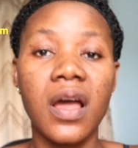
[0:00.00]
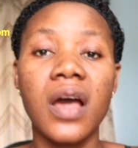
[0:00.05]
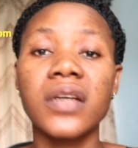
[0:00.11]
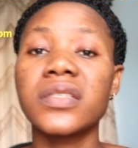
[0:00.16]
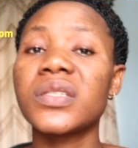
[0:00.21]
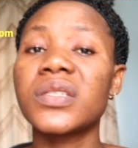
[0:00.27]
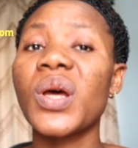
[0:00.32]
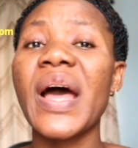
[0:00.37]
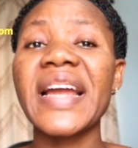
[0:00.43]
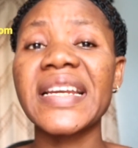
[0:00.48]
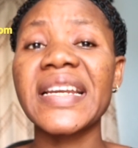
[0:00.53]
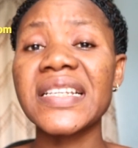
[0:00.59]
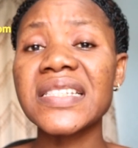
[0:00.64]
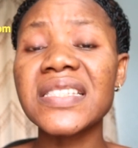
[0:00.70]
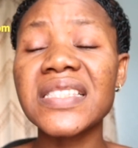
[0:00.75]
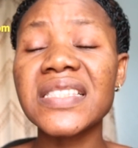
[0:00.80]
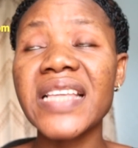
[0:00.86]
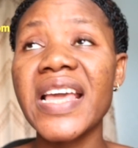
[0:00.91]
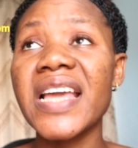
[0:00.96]
So at
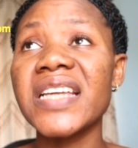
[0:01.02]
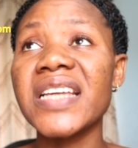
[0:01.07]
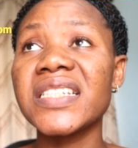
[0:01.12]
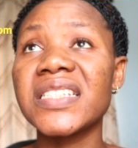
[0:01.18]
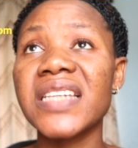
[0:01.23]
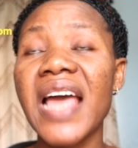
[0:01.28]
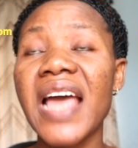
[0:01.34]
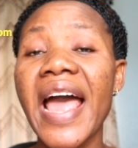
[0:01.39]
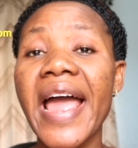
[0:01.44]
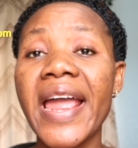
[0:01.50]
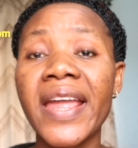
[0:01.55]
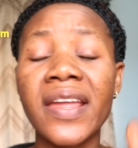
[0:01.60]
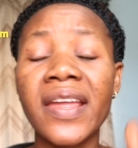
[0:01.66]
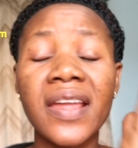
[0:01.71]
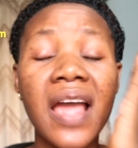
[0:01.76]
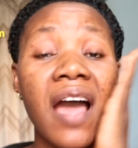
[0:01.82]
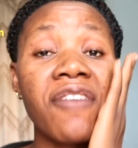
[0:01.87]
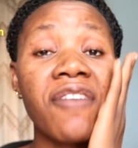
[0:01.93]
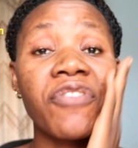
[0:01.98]
this stage,
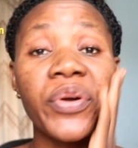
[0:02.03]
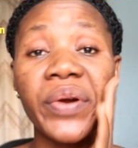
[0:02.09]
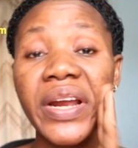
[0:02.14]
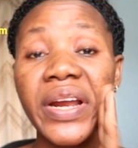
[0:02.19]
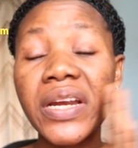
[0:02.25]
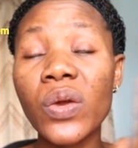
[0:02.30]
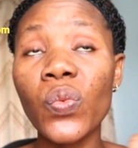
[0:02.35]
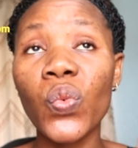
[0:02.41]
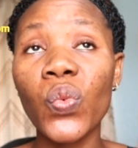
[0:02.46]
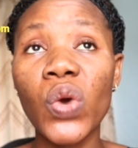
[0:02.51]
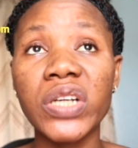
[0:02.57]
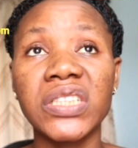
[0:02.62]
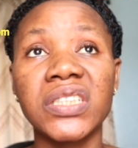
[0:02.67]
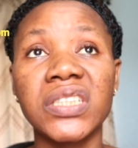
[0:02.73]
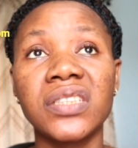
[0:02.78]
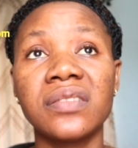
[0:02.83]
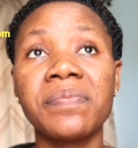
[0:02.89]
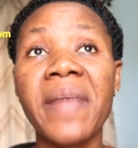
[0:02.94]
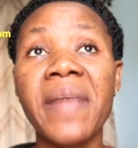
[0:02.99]
I've already
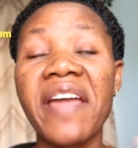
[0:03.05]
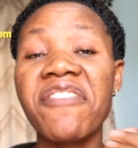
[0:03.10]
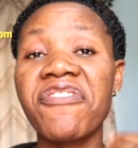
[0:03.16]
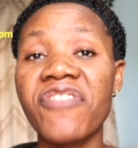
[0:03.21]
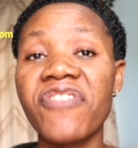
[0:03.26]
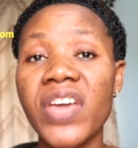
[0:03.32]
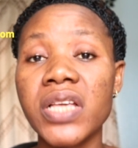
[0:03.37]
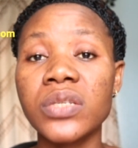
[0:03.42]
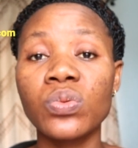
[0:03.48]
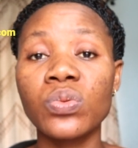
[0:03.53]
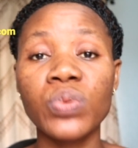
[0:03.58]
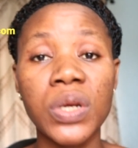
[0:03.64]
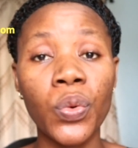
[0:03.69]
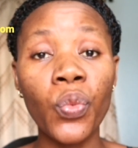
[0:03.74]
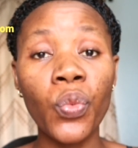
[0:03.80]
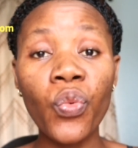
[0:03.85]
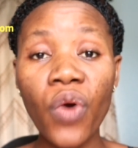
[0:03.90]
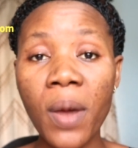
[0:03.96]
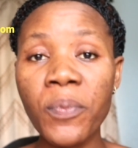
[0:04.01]
washed my face with
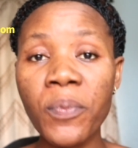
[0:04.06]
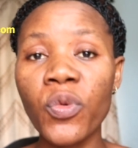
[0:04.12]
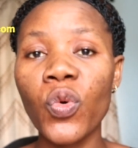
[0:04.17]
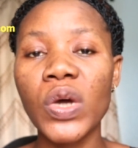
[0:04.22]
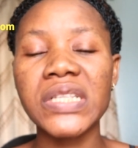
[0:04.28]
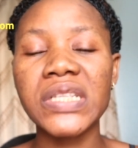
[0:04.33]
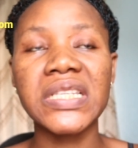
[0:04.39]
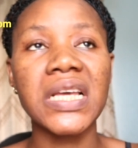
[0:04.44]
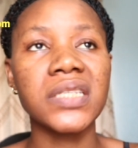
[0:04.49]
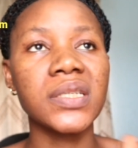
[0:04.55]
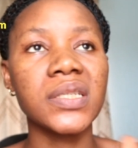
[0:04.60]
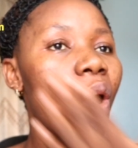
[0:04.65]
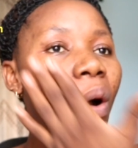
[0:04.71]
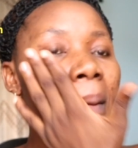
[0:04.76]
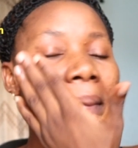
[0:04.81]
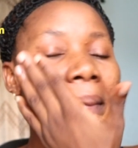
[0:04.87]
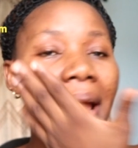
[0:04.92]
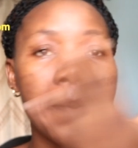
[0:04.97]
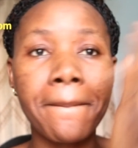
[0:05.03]
warm water, so
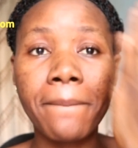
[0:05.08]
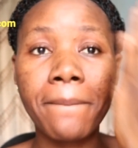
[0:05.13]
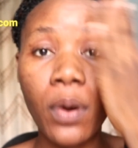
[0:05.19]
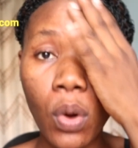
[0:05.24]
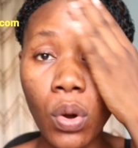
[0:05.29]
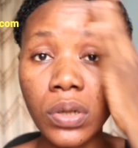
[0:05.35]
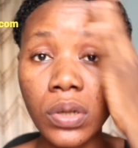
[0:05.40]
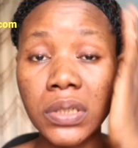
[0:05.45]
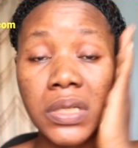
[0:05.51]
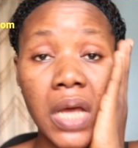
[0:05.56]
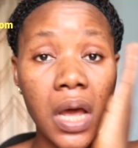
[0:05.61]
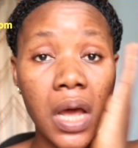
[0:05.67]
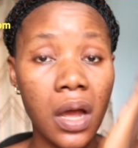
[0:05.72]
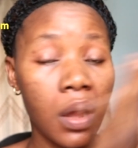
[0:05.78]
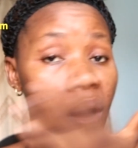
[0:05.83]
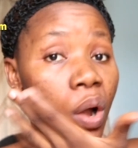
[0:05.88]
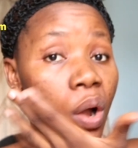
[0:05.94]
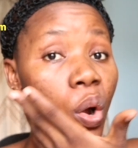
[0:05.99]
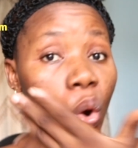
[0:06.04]
all my pores
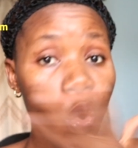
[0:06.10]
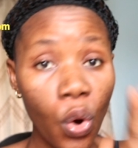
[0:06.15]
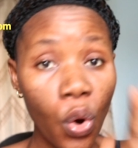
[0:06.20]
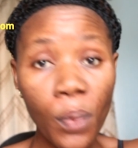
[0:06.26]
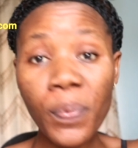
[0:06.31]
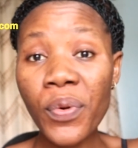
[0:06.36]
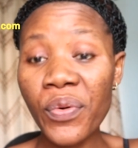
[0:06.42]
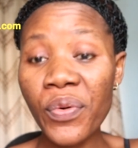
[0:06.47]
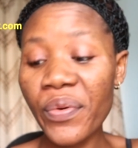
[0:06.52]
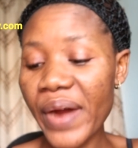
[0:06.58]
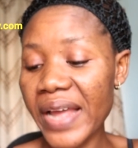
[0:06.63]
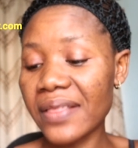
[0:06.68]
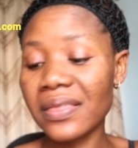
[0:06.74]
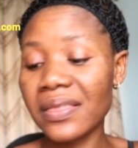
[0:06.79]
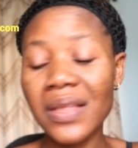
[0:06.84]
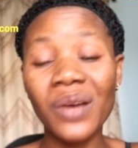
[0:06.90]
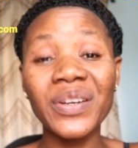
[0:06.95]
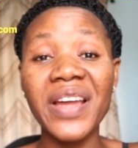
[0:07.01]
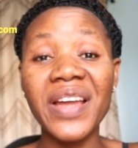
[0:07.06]
are open right
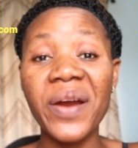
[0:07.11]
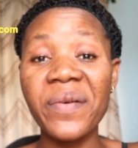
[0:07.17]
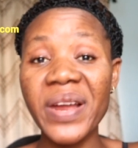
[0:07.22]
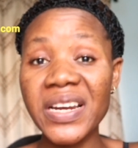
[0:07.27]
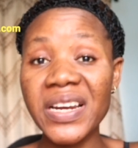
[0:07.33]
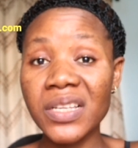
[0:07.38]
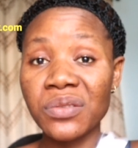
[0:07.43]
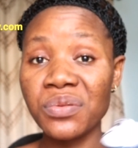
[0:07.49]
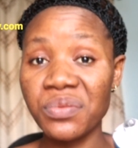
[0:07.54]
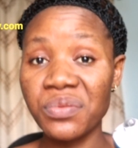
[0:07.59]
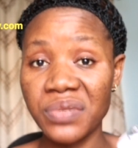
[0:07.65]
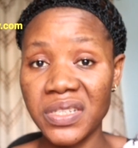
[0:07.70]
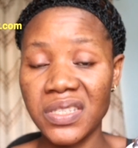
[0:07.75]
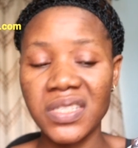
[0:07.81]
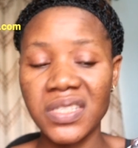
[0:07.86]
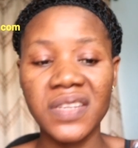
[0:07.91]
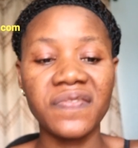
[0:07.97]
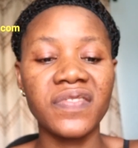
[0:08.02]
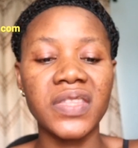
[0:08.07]
now. They are ready to
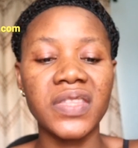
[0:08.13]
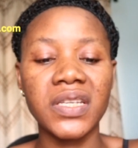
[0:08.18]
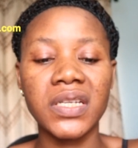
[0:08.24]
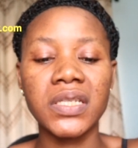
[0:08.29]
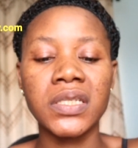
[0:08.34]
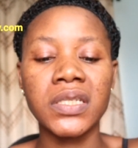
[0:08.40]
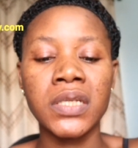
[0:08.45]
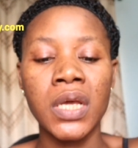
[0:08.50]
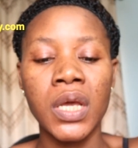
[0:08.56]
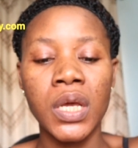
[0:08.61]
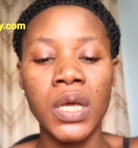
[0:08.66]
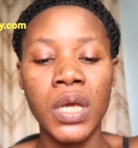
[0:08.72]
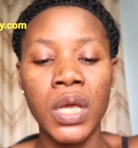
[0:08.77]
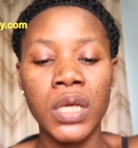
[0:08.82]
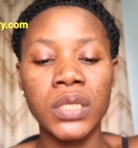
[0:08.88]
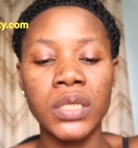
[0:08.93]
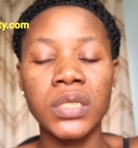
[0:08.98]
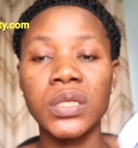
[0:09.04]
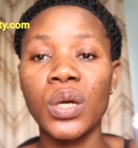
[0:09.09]
receive this.
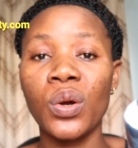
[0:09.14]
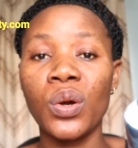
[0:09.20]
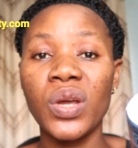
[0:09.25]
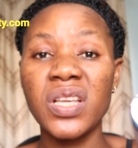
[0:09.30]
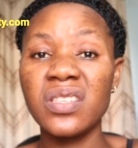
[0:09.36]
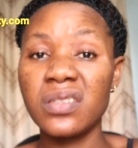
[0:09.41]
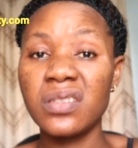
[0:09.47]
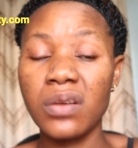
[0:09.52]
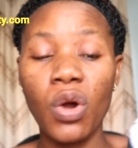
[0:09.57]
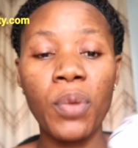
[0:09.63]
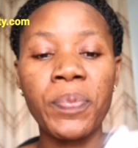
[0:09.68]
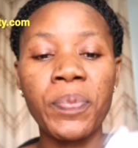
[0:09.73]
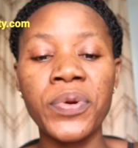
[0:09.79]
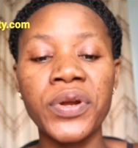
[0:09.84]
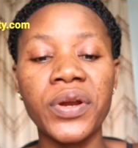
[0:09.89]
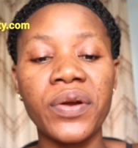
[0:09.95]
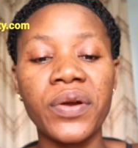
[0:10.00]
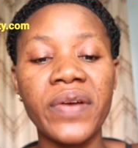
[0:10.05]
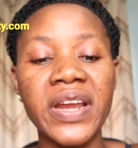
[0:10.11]
So it's
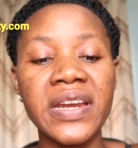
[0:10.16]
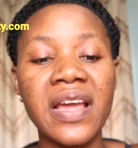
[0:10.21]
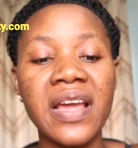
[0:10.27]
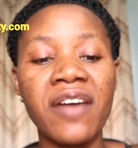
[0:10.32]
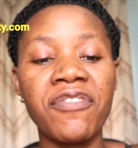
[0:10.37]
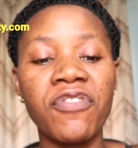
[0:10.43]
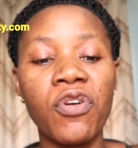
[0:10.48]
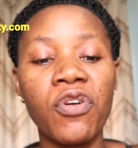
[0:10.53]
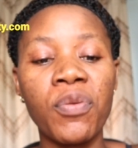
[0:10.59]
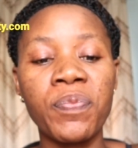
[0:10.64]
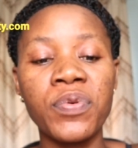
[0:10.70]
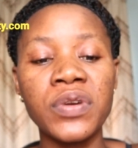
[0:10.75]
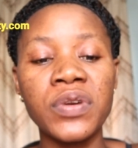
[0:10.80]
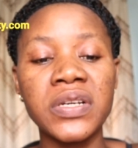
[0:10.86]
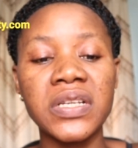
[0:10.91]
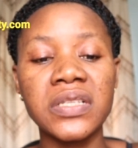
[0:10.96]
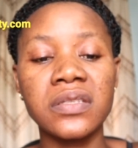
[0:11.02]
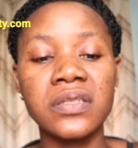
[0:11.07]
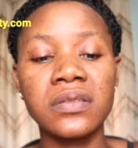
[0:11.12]
opened already. I've
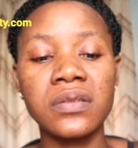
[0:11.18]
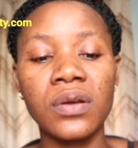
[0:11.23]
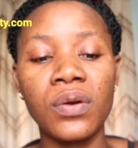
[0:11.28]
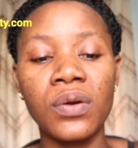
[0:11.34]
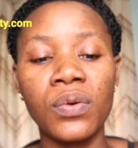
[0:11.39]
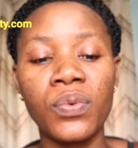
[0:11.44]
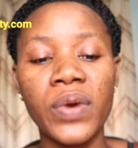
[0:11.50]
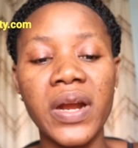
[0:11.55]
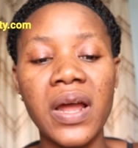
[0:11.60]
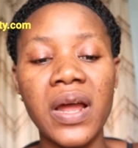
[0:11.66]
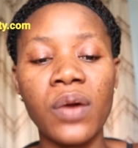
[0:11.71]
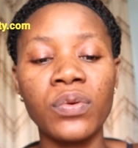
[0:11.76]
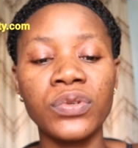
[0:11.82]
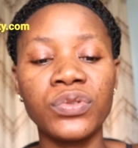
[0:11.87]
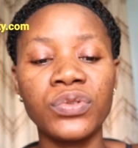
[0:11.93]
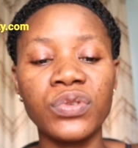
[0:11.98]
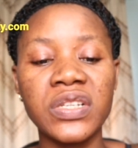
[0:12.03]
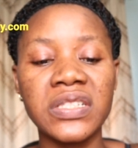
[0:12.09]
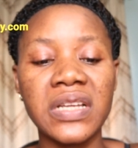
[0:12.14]
opened it. So what I will
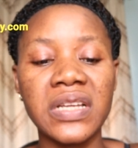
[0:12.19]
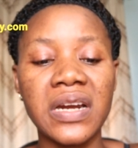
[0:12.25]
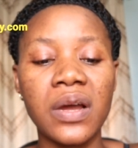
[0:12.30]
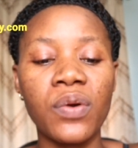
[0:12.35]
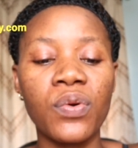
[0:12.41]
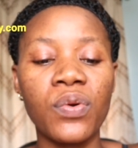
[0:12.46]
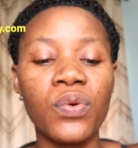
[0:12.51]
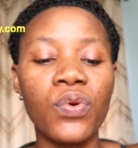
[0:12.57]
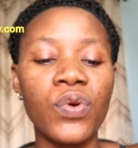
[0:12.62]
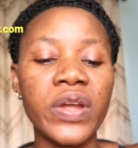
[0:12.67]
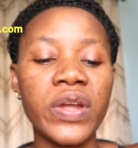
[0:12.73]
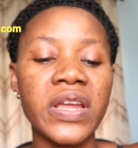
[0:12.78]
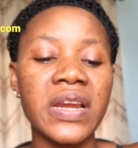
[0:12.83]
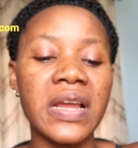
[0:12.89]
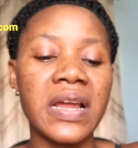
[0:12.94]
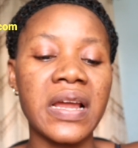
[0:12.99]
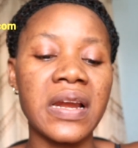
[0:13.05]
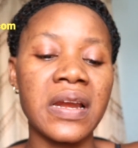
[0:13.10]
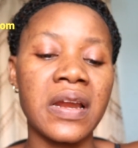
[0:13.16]
do is that I'll go
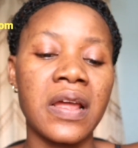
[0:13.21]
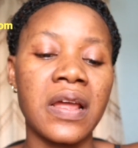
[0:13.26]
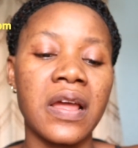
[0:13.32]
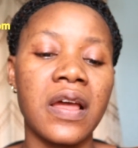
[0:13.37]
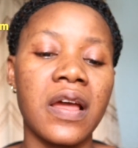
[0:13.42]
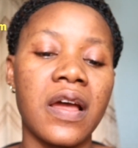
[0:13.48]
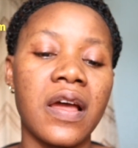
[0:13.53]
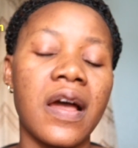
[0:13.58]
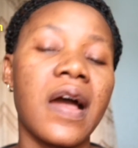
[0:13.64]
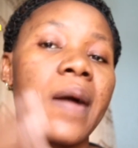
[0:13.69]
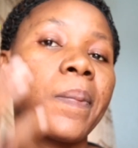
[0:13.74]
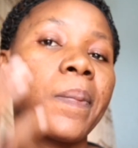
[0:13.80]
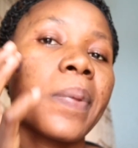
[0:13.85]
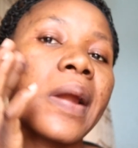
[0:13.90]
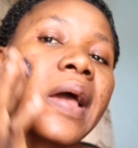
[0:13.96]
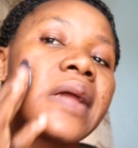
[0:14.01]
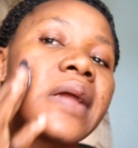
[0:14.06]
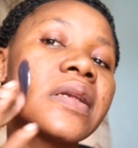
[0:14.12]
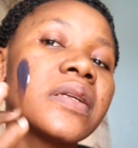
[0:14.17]
in and
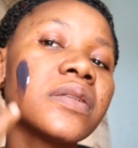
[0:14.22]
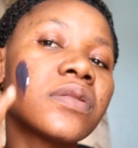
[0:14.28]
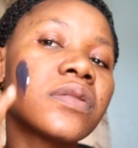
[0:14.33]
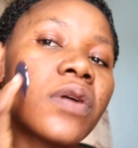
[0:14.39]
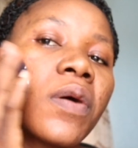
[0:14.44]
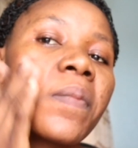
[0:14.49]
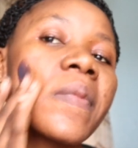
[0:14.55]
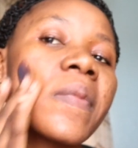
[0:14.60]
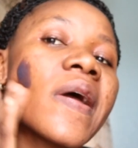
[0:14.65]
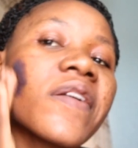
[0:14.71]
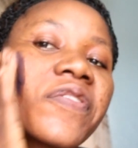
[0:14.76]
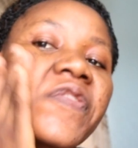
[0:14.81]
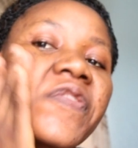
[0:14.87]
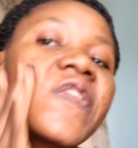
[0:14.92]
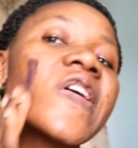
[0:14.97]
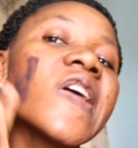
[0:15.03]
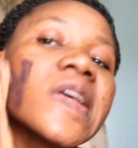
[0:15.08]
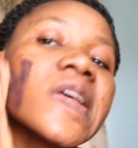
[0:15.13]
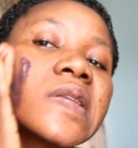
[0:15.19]
apply this on my
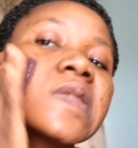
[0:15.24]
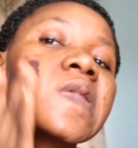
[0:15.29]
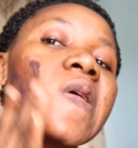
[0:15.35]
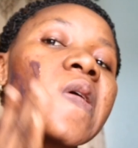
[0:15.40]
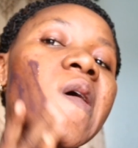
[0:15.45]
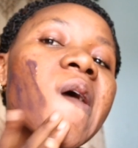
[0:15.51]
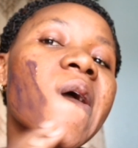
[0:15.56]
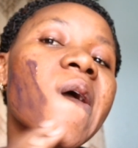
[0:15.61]
face.